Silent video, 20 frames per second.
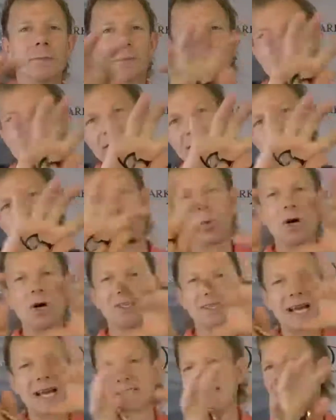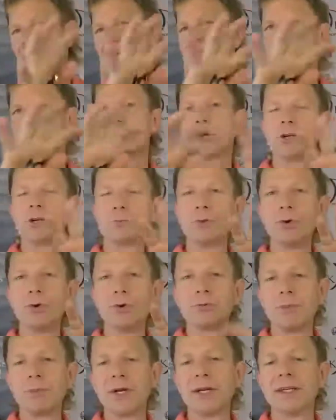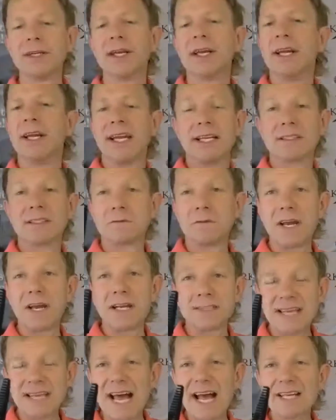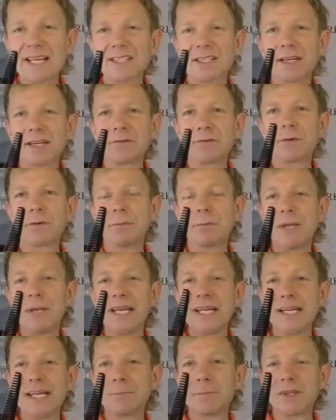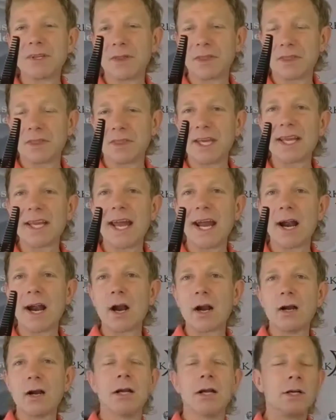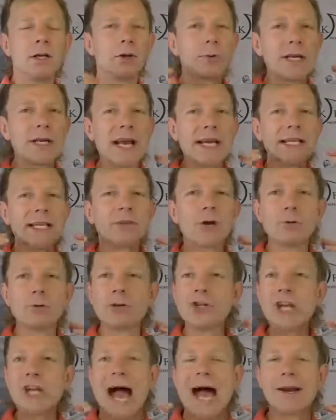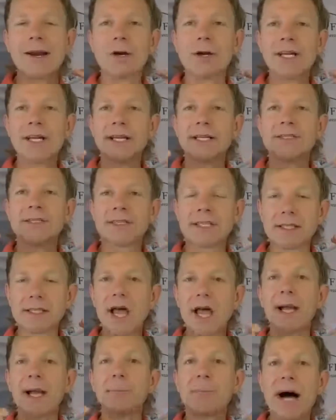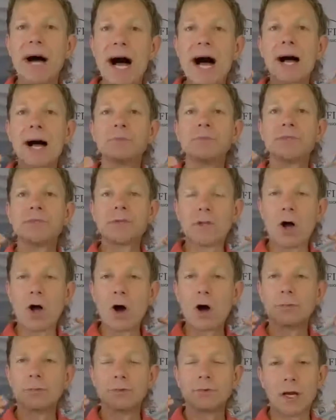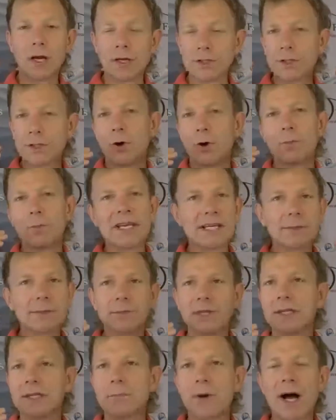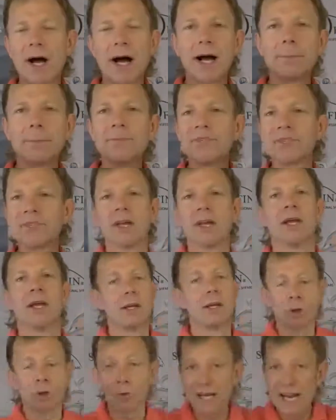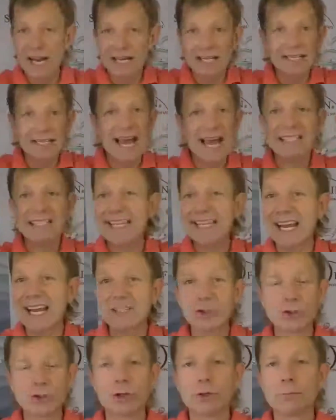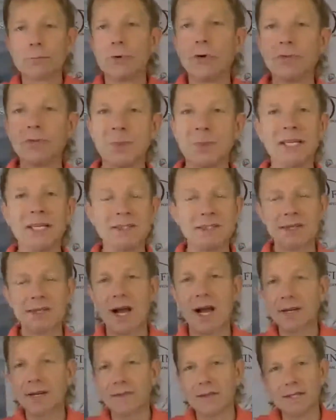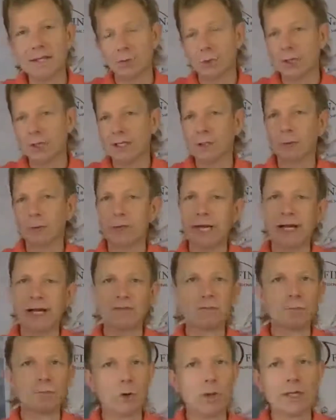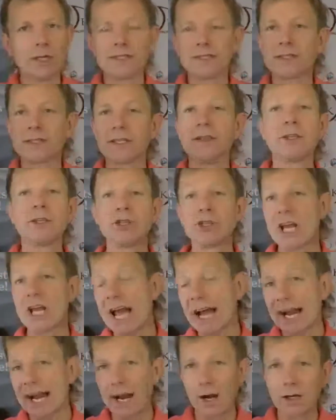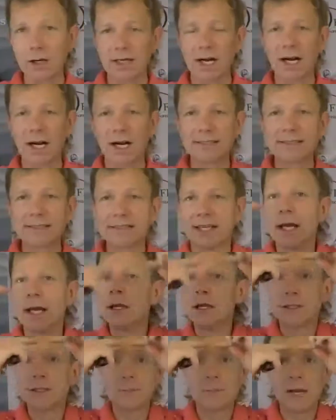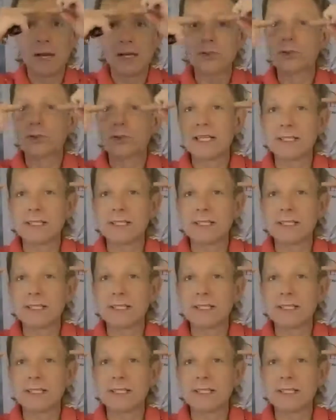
but they still want that texture and movement. It's fantastic for medium to thick hair, creating those shattered ends and like bobs, long, medium length bobs, creating that texture and movement inside of these really creative mullets and the shag haircuts, especially